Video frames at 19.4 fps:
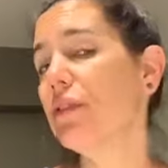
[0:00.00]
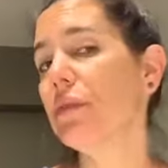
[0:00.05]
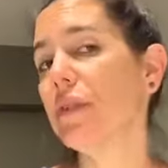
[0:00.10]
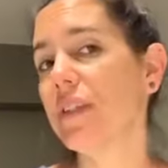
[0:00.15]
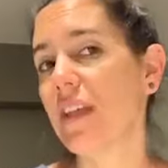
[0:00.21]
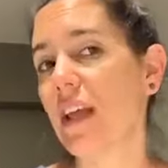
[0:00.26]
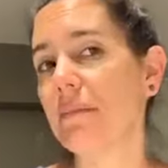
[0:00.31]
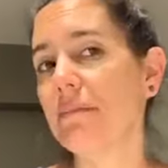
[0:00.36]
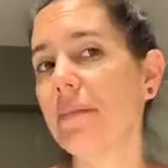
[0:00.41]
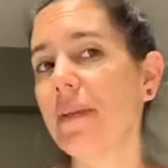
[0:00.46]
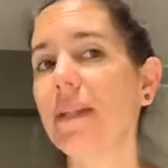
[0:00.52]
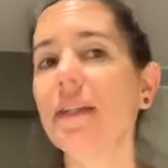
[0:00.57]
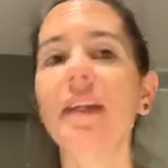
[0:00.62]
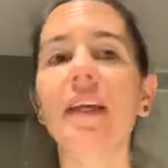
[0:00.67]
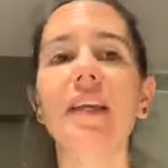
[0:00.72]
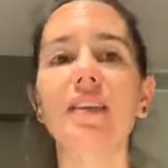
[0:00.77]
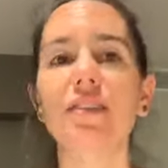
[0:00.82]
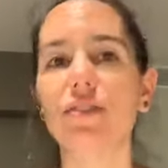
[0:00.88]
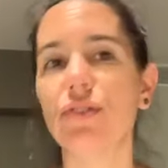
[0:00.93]
to resentment
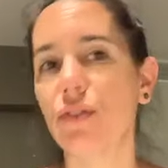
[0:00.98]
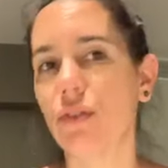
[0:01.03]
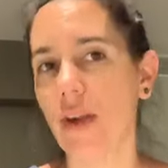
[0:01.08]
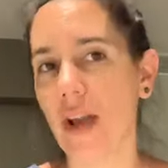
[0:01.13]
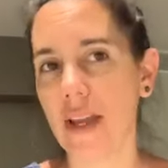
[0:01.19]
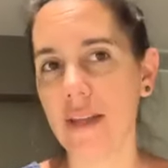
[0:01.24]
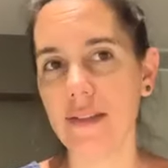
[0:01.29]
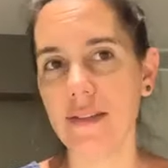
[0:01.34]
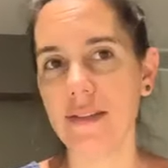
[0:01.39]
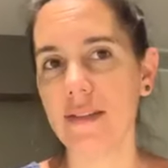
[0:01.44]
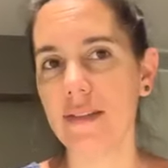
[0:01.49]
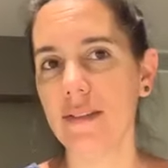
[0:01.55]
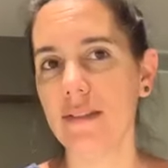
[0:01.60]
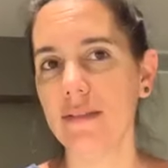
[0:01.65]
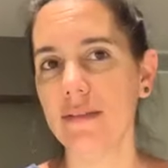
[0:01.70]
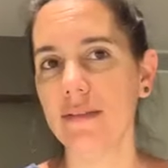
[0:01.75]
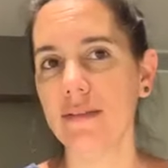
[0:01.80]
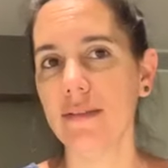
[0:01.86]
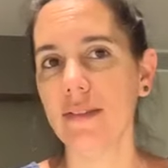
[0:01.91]
is grace.
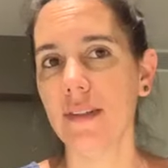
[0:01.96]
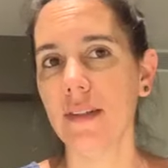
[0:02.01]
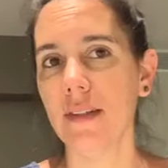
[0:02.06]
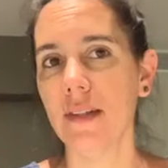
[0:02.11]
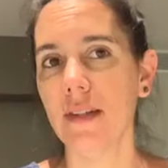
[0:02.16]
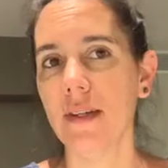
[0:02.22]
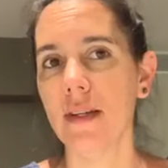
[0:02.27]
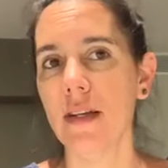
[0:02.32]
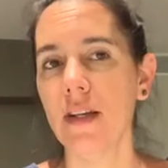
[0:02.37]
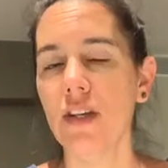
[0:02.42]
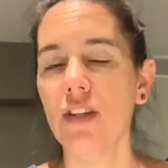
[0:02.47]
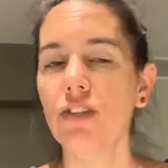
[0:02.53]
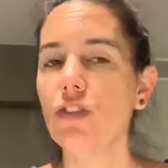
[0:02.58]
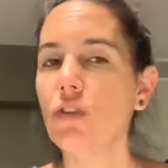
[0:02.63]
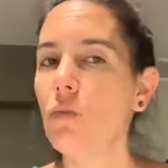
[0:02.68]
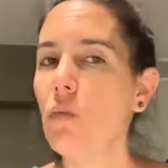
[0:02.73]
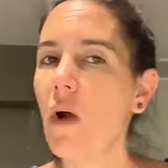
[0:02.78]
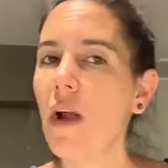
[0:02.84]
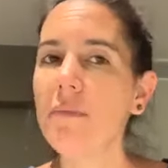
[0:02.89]

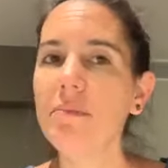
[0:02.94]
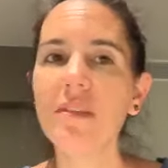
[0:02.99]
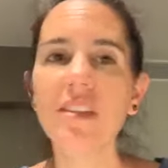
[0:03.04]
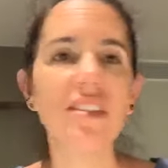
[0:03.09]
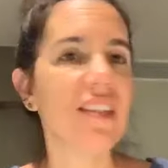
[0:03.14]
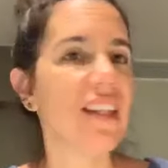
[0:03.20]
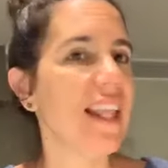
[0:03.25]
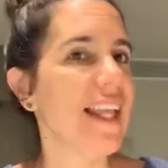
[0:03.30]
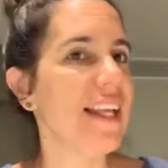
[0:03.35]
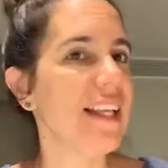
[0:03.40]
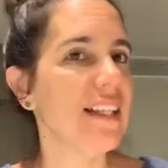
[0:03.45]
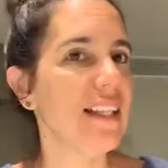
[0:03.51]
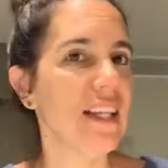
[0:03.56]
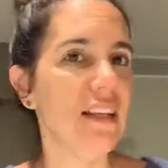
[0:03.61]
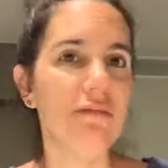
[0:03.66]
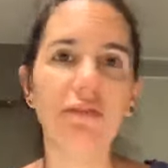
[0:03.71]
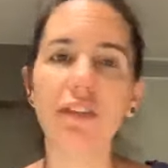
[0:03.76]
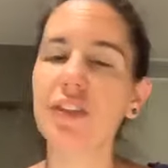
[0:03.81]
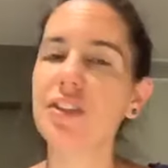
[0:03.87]
To wipe the slate
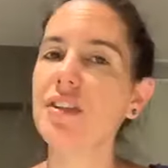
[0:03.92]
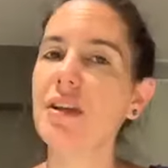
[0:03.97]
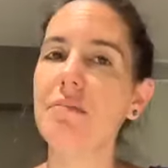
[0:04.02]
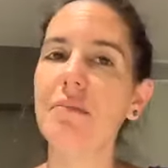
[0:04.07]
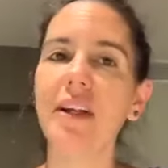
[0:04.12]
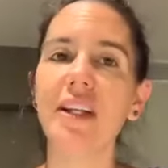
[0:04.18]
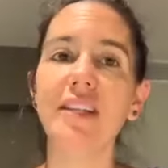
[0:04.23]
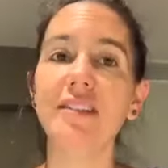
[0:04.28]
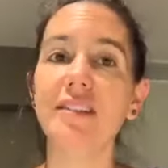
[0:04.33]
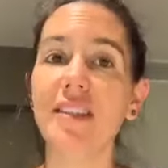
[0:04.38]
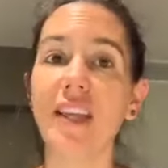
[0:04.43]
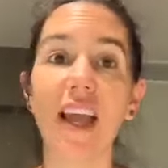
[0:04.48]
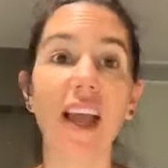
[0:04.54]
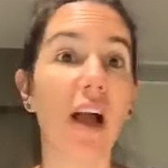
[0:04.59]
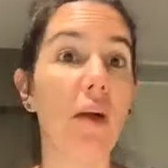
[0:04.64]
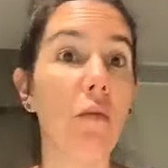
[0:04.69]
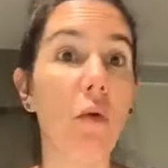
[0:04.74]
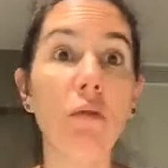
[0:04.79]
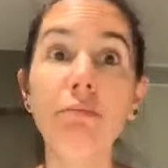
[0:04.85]
clean for somebody and say,
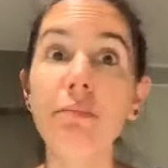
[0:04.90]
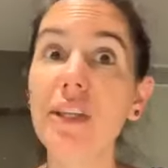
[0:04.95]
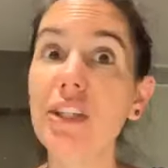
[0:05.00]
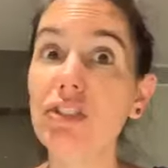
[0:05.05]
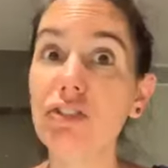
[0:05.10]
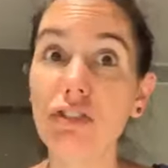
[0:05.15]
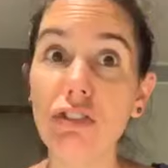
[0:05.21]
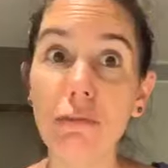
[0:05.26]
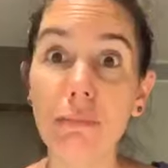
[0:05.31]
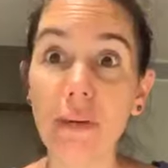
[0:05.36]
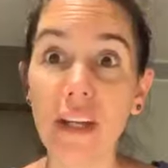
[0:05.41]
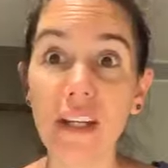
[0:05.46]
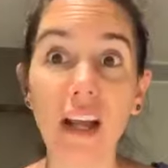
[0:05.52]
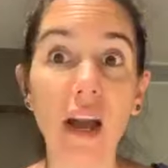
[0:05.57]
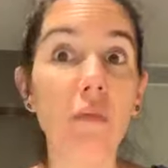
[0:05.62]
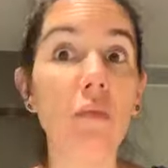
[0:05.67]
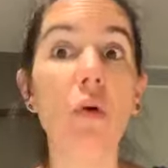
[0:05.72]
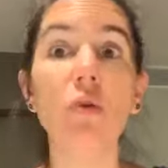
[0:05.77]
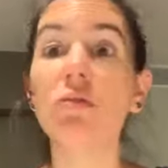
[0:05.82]
I won't be stupid.
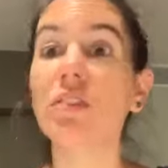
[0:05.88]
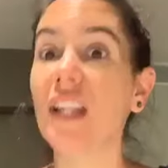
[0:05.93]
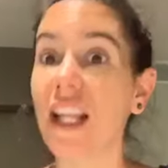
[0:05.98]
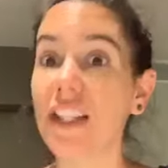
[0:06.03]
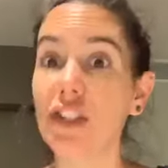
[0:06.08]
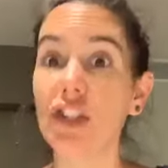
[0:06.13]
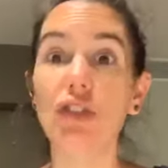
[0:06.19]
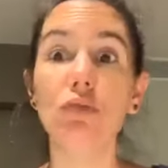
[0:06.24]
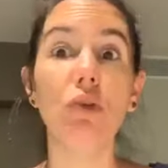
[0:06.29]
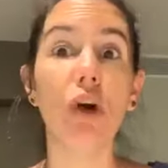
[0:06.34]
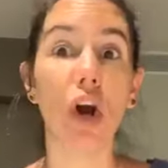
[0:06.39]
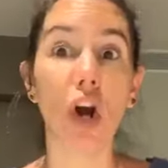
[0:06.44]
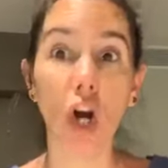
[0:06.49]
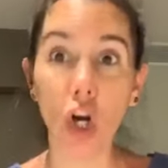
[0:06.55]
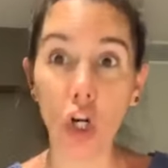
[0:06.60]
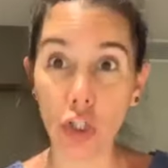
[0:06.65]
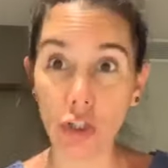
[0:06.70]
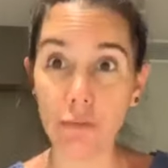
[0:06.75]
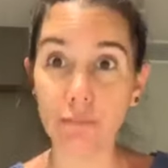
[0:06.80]
I won't let you
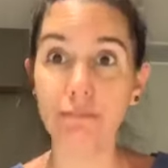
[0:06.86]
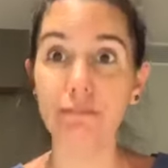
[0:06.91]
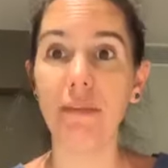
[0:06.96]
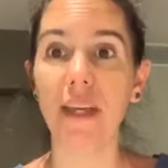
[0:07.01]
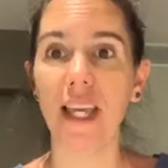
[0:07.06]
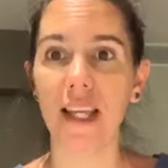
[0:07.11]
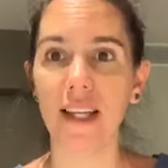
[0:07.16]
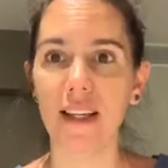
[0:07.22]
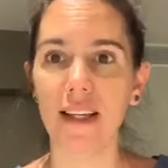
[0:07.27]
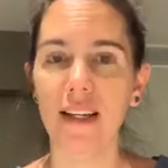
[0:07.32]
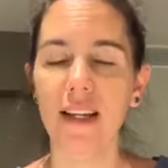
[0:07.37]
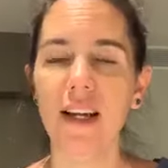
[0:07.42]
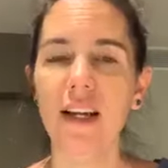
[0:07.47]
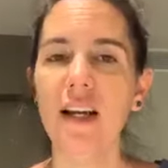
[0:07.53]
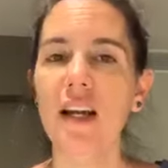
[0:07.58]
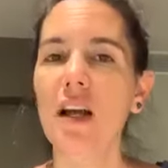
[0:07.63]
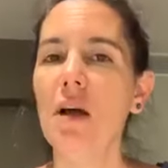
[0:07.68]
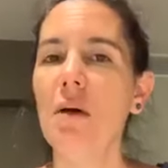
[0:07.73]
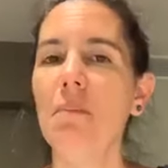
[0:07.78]
hurt me,
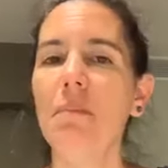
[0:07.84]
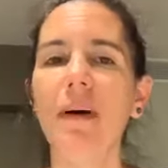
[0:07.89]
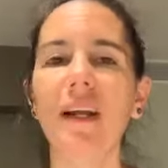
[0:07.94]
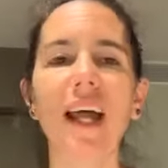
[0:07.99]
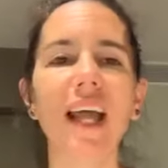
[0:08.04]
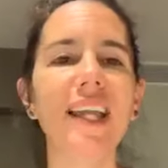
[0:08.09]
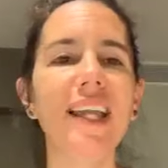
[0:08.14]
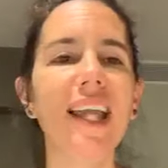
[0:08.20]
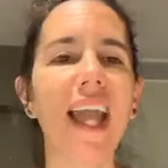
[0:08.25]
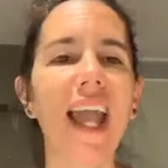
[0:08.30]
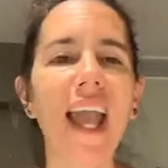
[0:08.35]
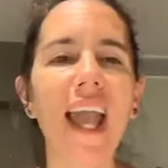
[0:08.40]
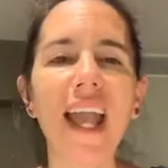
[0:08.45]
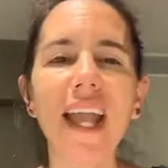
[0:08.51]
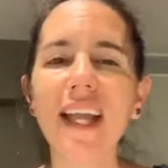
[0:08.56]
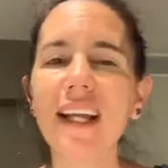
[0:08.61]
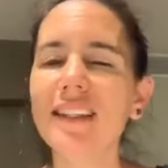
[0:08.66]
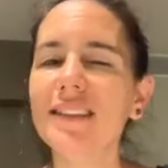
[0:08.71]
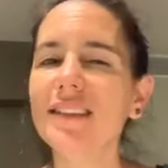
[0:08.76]
but I
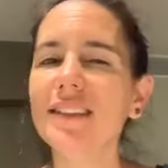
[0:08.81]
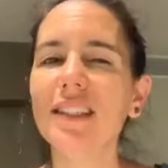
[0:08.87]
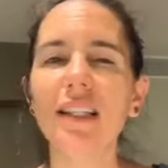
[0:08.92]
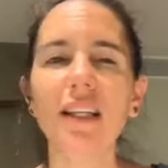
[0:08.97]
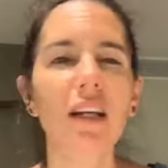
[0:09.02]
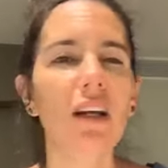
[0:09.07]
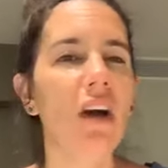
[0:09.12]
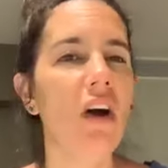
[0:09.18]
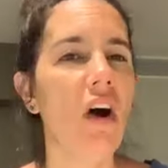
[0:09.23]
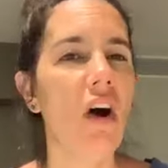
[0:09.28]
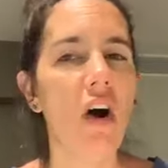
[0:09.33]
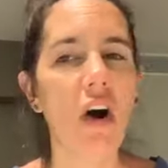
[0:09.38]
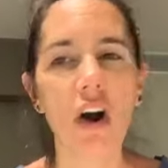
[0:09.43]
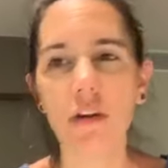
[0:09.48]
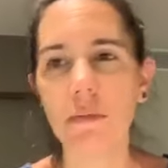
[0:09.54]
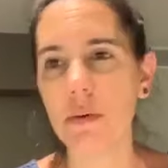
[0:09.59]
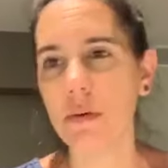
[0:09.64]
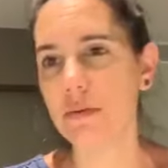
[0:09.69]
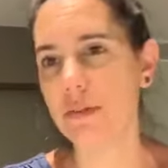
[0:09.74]
can't
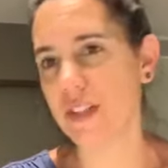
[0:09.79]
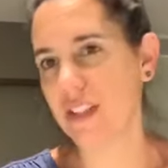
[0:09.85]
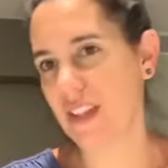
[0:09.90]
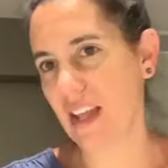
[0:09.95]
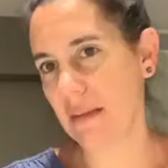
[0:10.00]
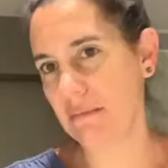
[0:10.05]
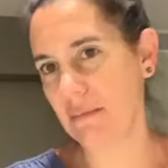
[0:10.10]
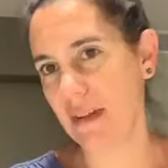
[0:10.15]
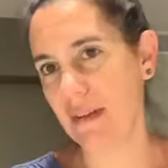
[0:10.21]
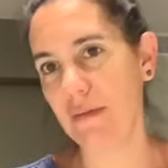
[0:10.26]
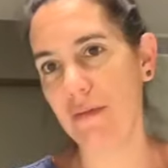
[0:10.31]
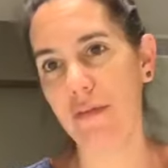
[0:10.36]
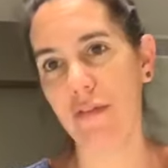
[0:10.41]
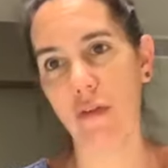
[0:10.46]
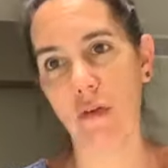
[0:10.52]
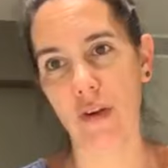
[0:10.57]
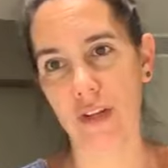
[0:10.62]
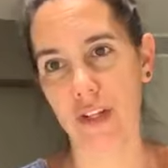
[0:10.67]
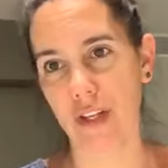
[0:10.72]
harbor resentment
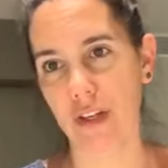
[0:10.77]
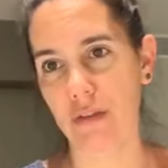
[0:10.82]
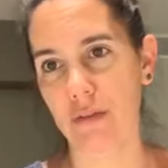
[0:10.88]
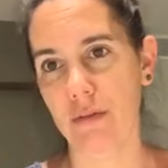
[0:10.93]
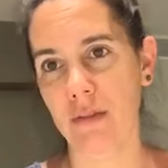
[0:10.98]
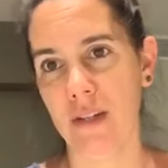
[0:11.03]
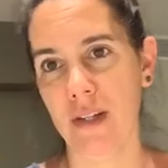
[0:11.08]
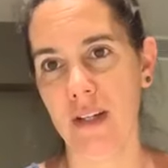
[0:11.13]
for you